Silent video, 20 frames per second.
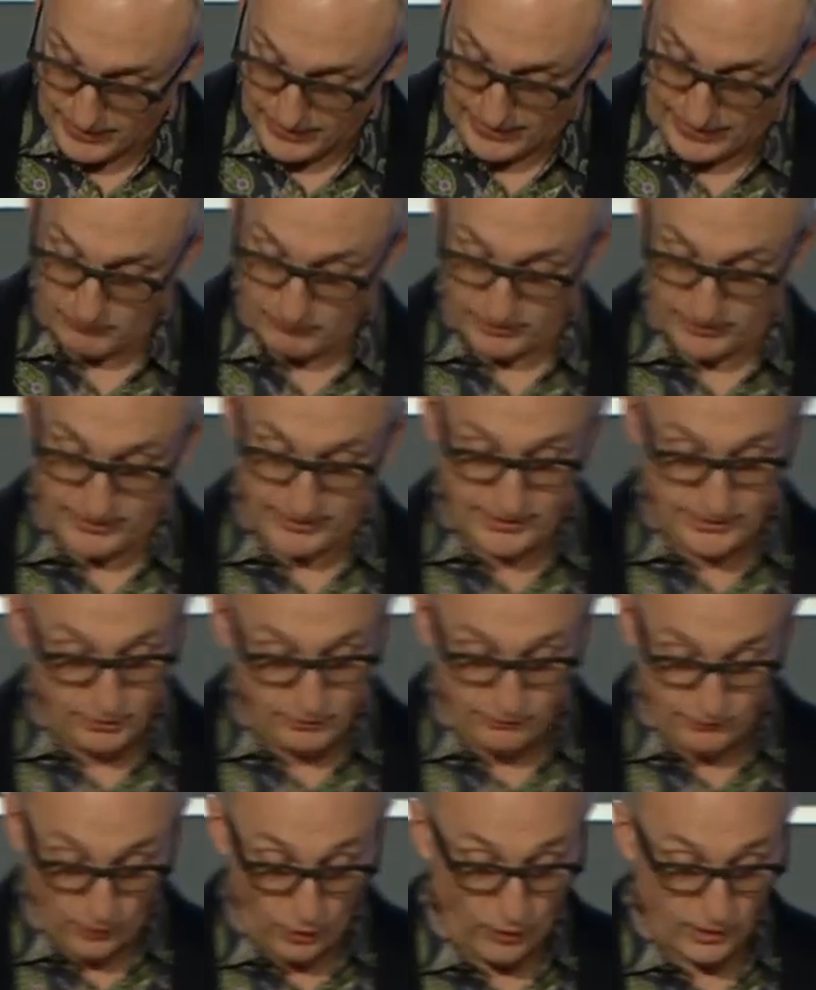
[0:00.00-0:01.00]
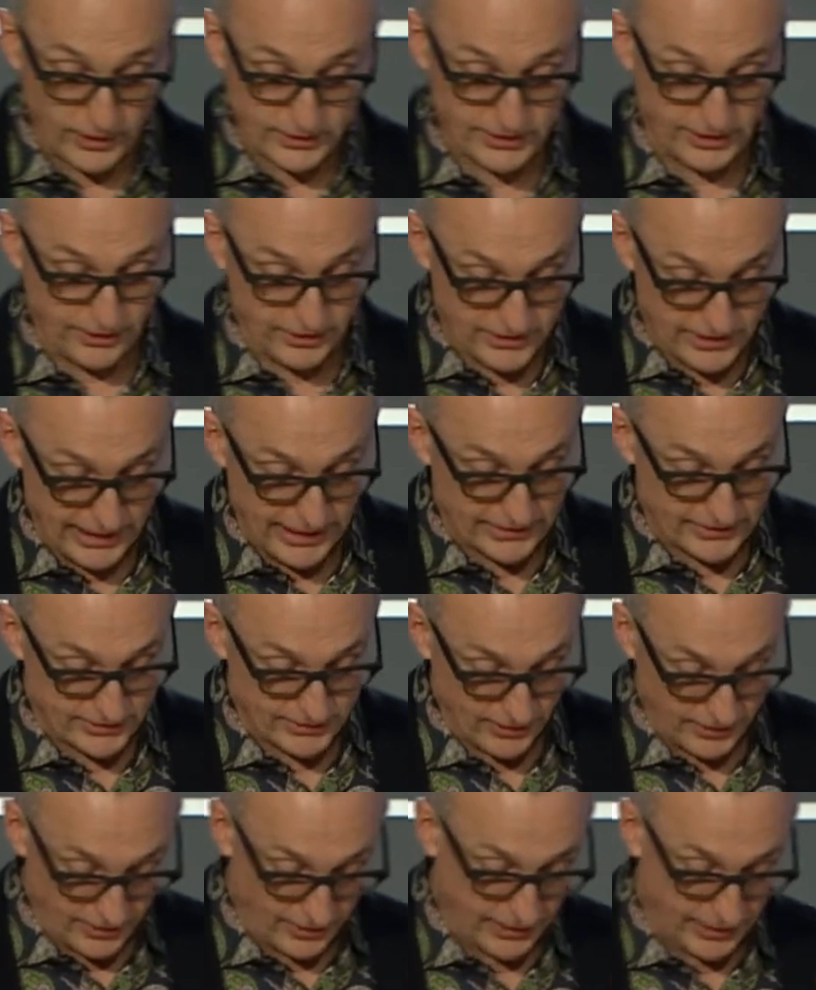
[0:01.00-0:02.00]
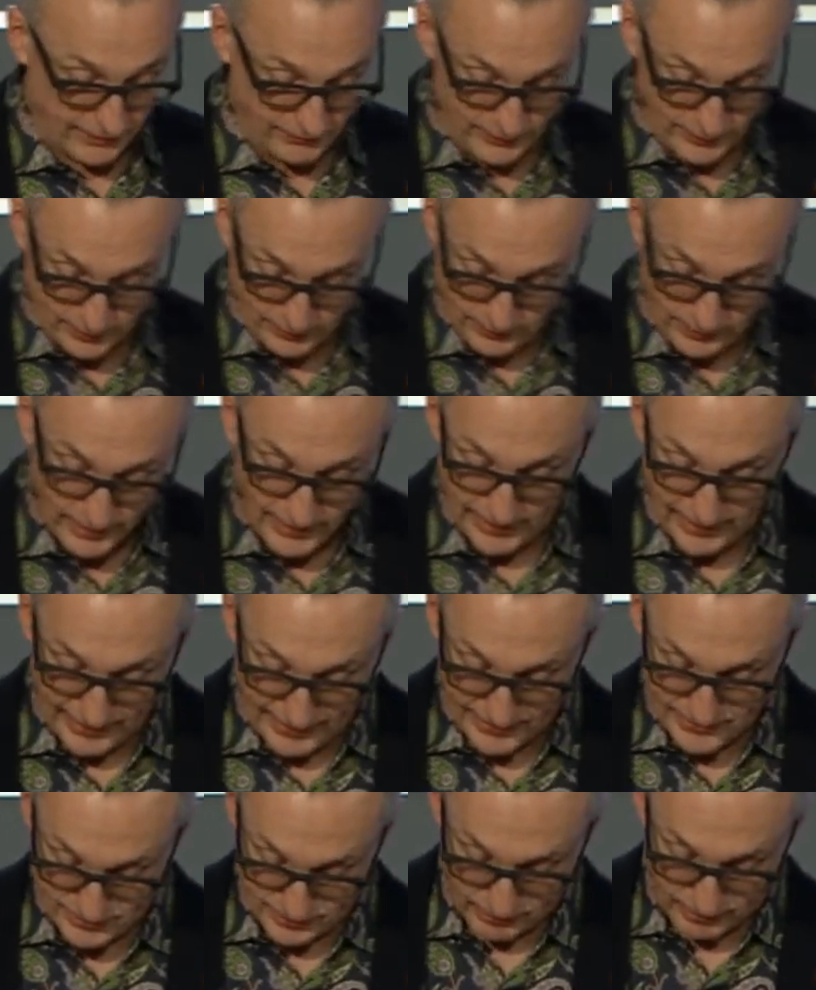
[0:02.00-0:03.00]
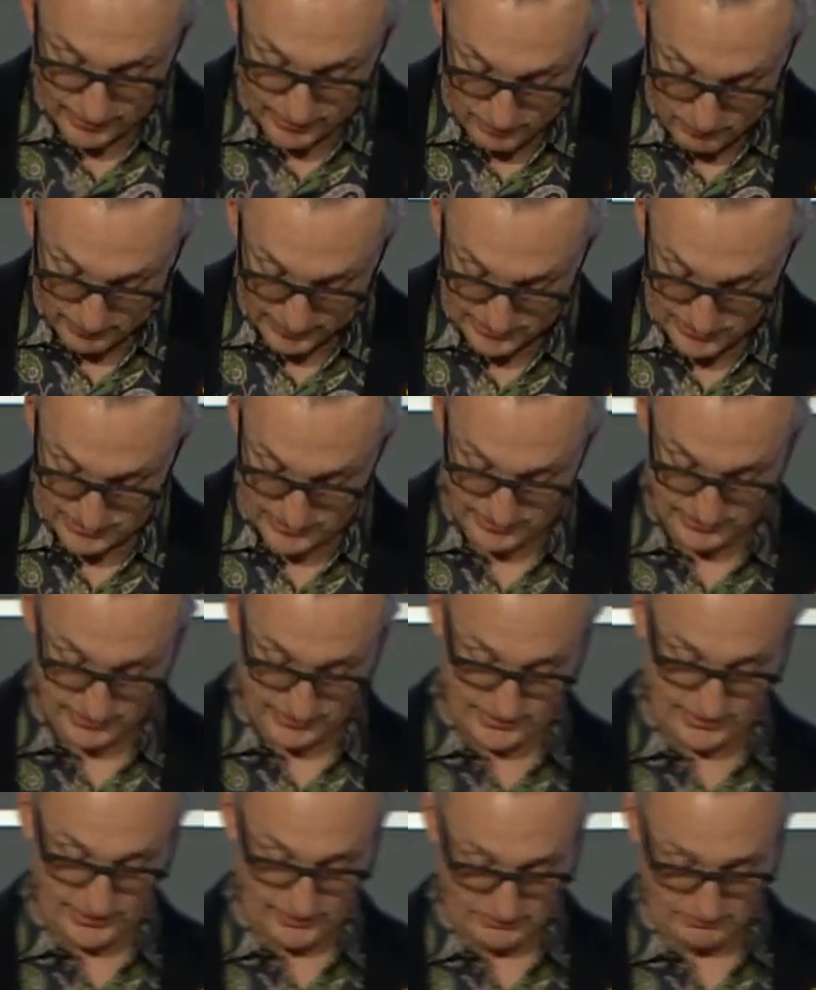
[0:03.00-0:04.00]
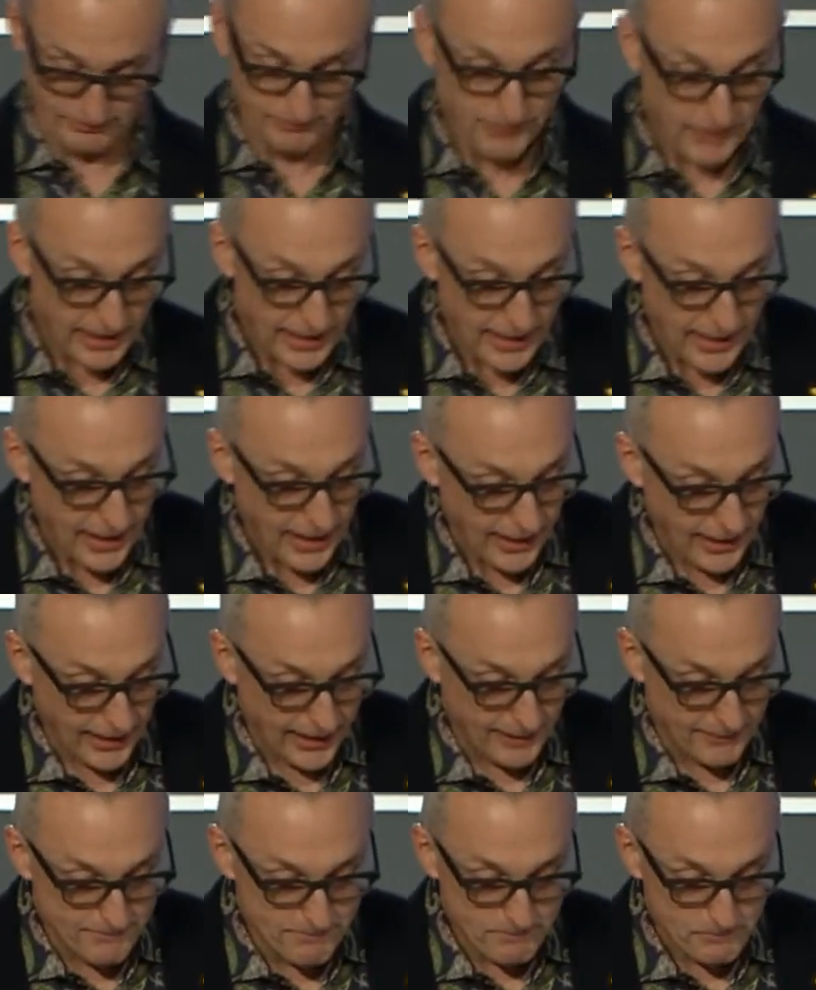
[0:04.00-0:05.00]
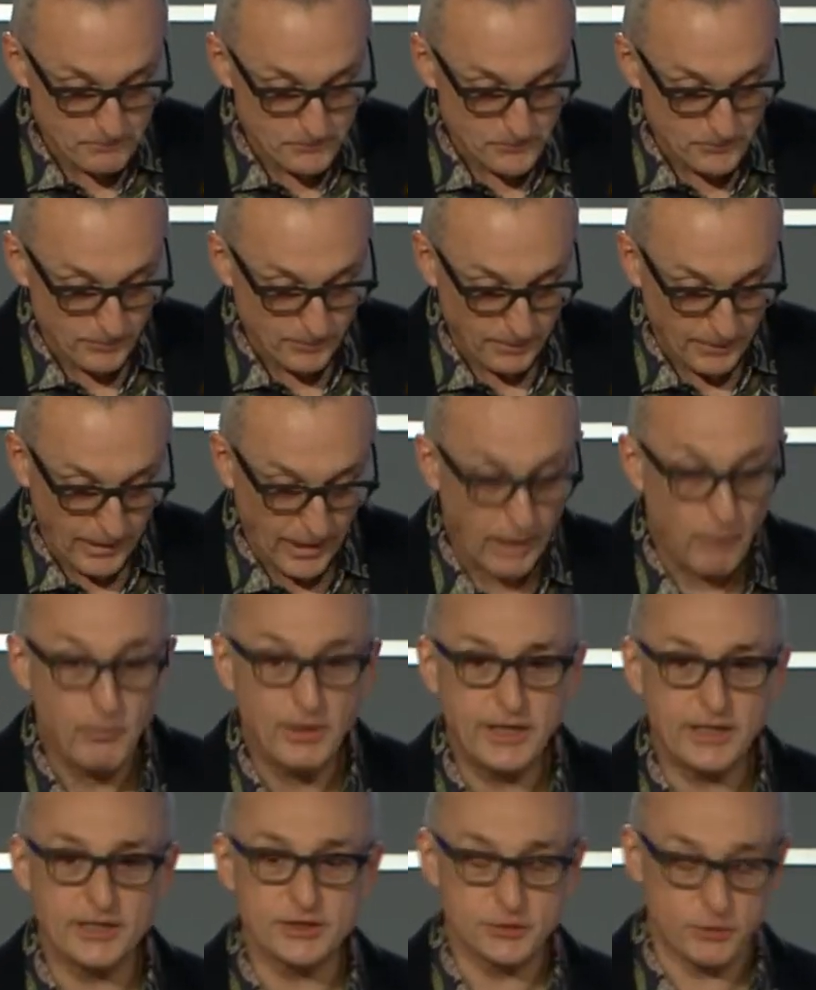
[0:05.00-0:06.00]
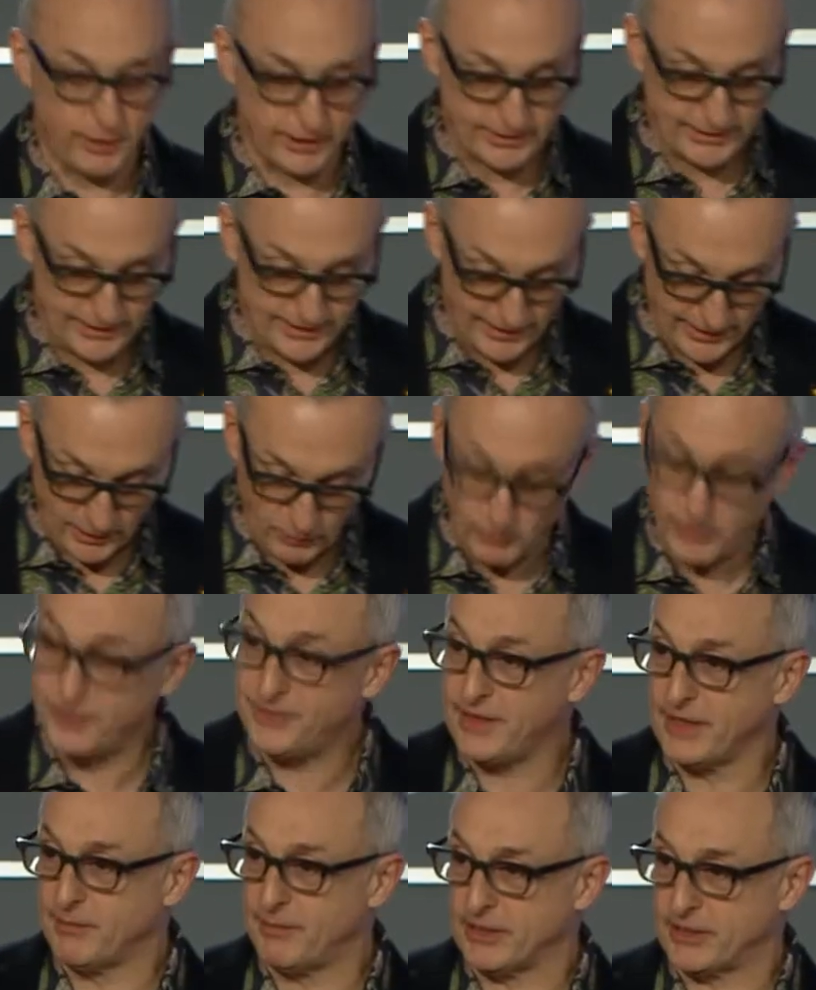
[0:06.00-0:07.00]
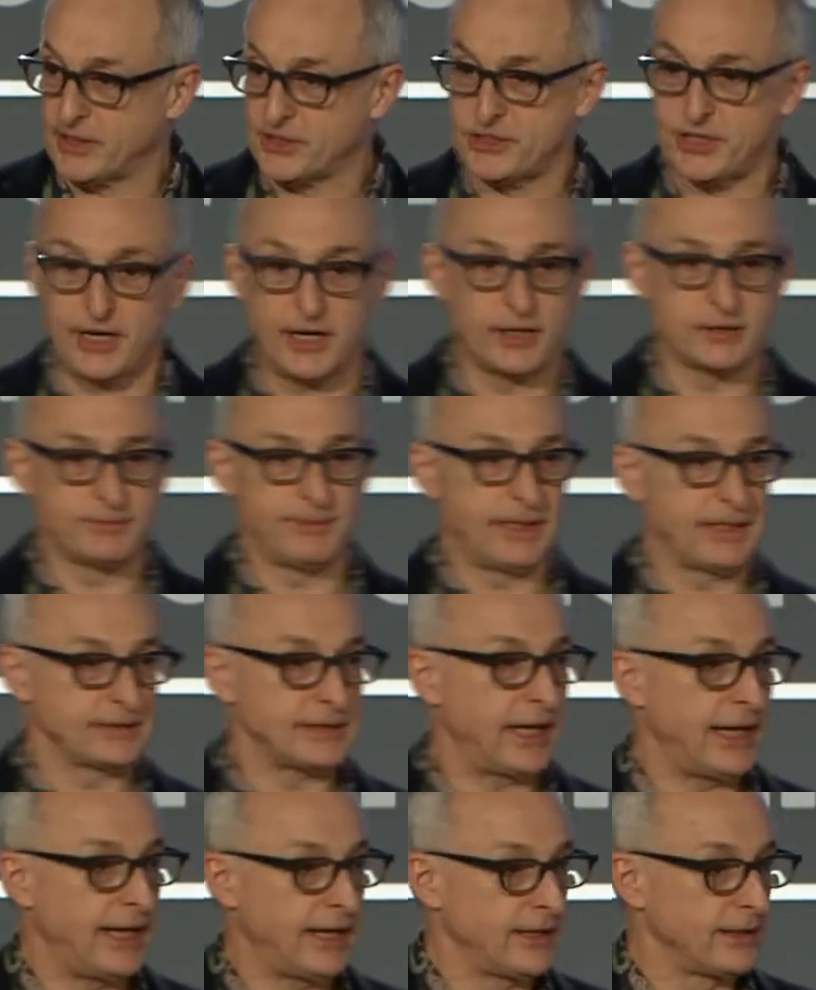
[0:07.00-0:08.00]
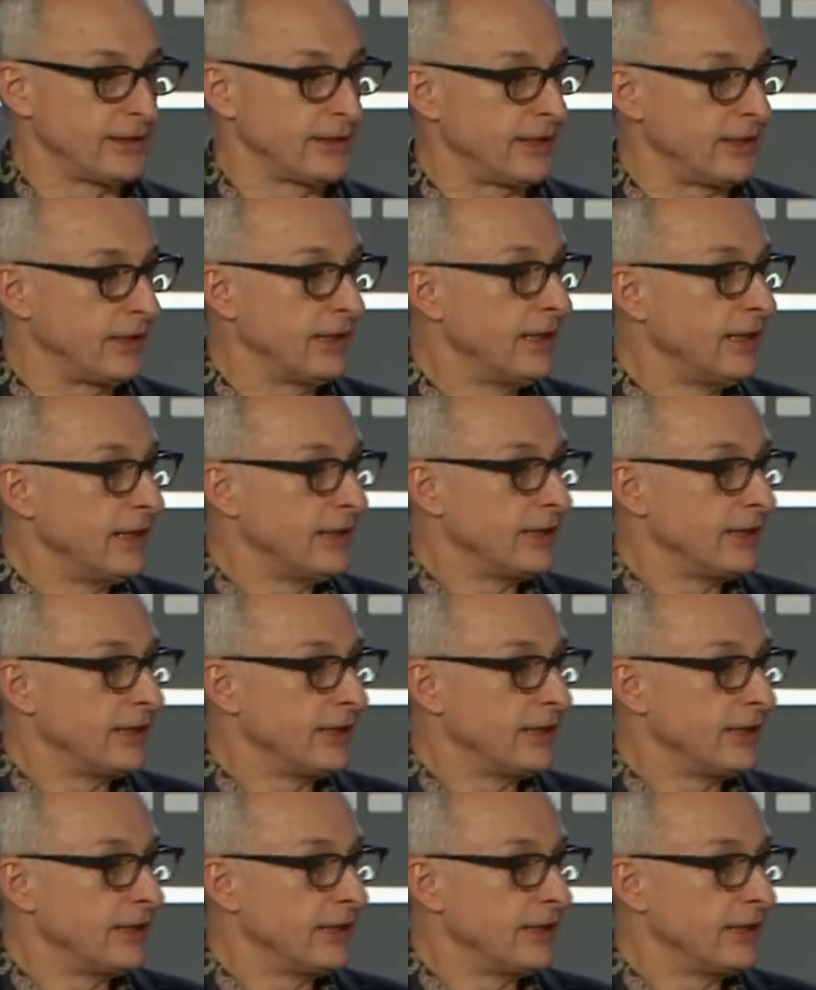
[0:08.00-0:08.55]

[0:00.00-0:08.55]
And we're going to do four, so your chances are good if you answer our questions. So um, I want to just quickly tell you one thing about the chairs because I had a little